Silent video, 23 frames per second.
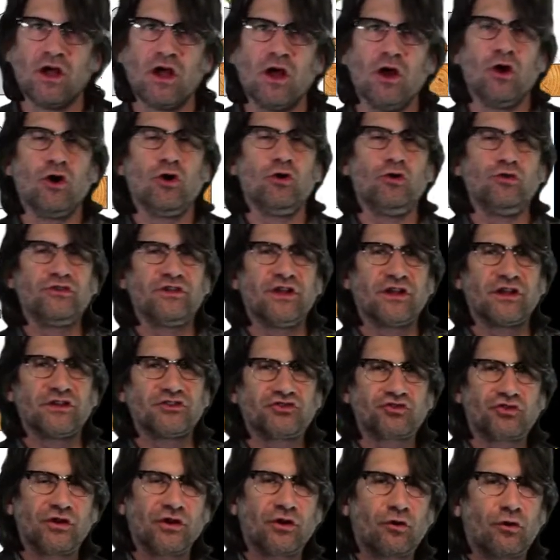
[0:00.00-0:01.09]
who did a
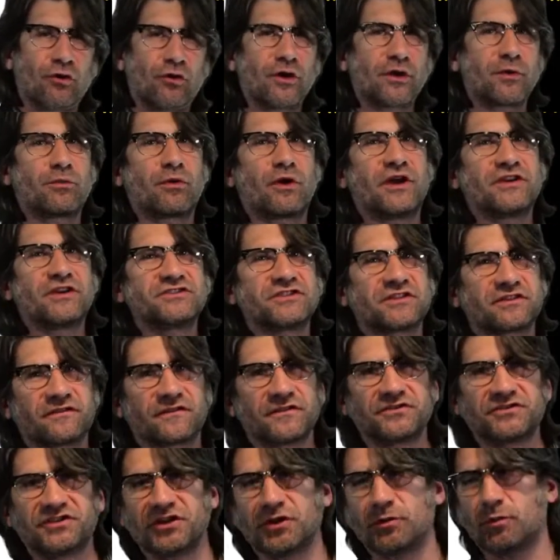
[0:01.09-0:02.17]
tree coring project for
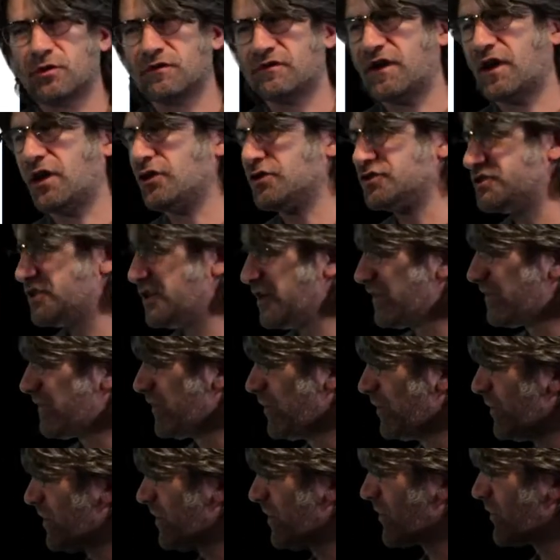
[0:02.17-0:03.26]
geomorphology a few
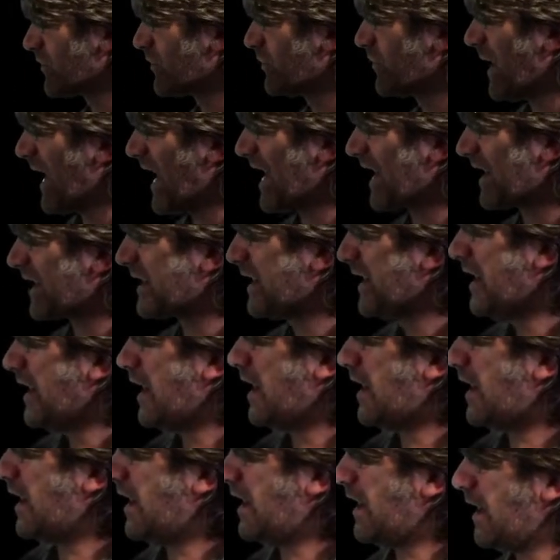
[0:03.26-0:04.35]
years back
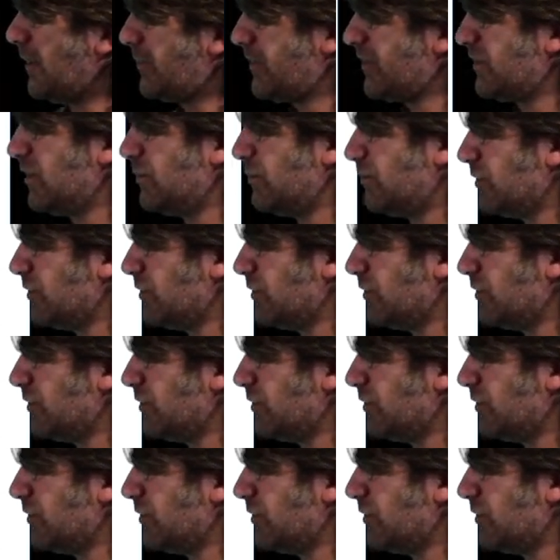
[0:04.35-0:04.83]
up in the Blue